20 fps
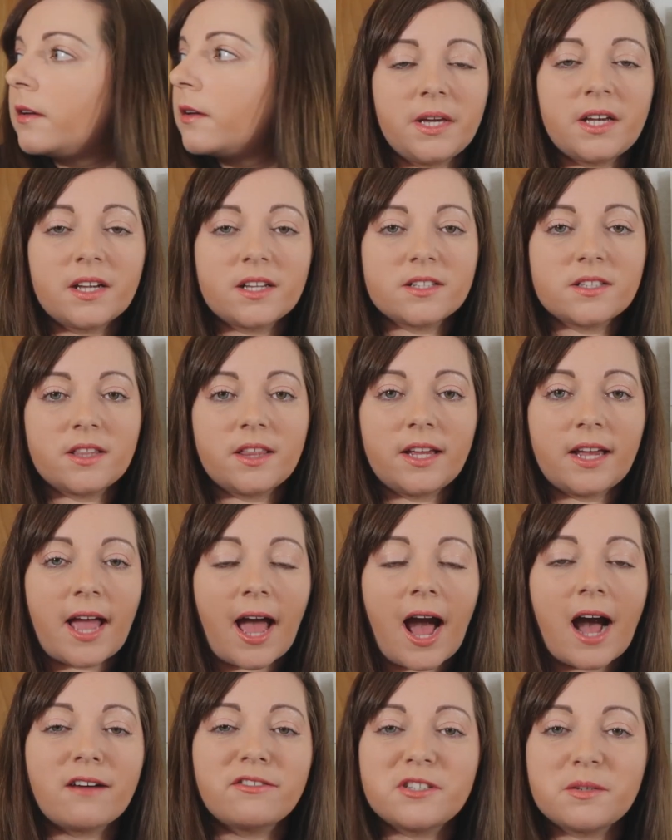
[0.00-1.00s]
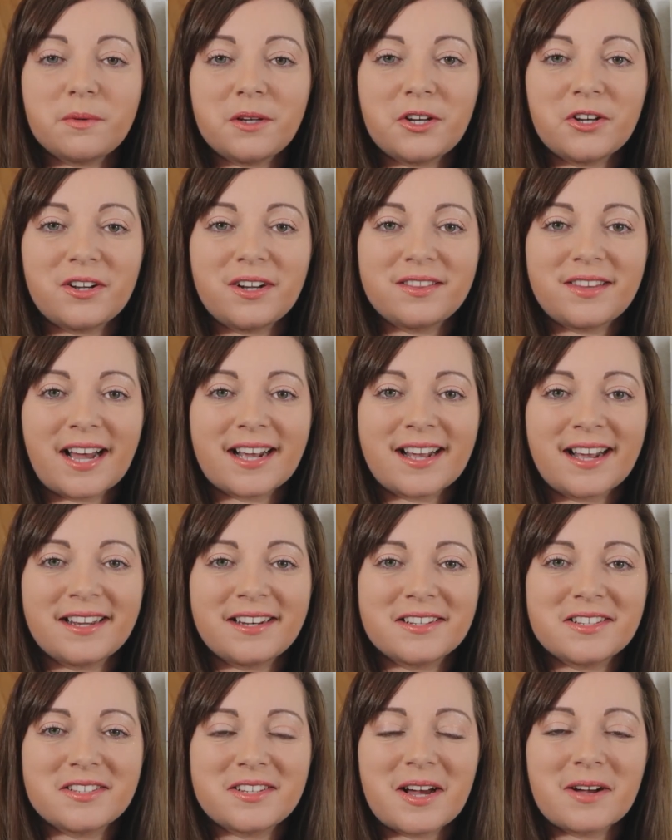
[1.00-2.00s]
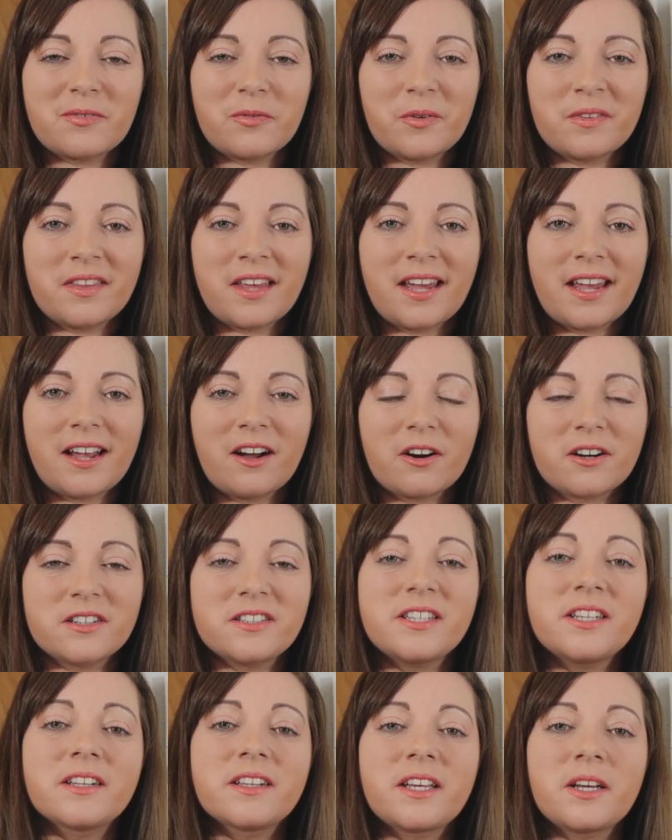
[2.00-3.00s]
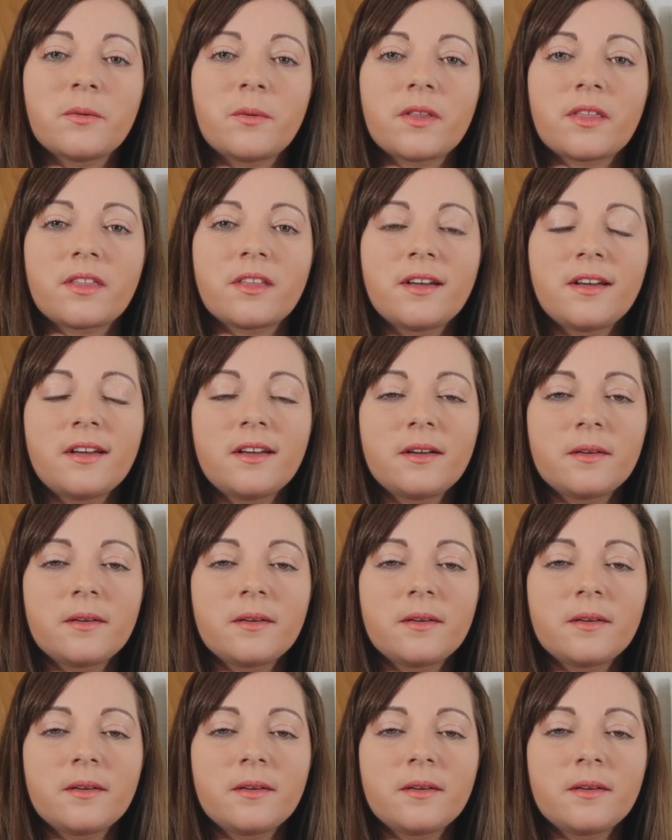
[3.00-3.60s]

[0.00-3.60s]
because they have to be good at that kind of stuff when they are dealing with